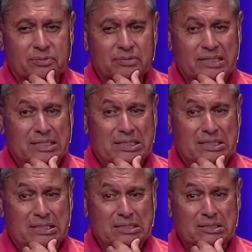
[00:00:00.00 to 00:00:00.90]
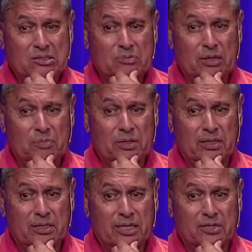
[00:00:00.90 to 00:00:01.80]
You might be in
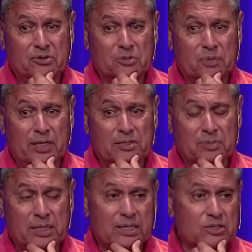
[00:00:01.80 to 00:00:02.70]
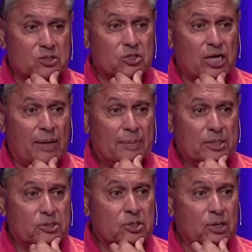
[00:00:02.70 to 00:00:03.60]
a dangerous place. You might cut your job,
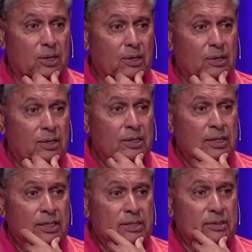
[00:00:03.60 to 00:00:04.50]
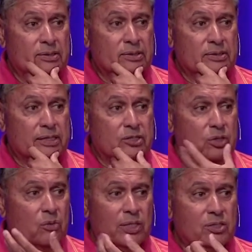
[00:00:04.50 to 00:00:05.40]
cut your car. You know, it's the country
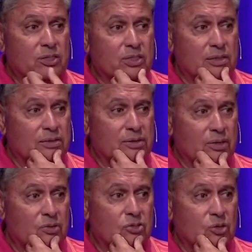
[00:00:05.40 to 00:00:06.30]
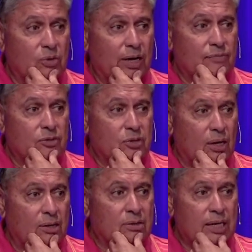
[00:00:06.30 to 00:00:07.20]
and western song. There goes your wife, the
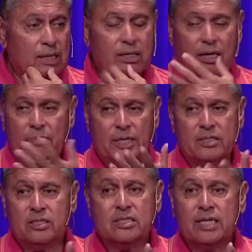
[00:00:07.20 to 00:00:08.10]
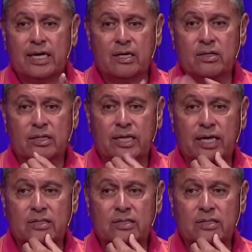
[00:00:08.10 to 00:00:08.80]
dog, the house. I mean, it's just not a good thing.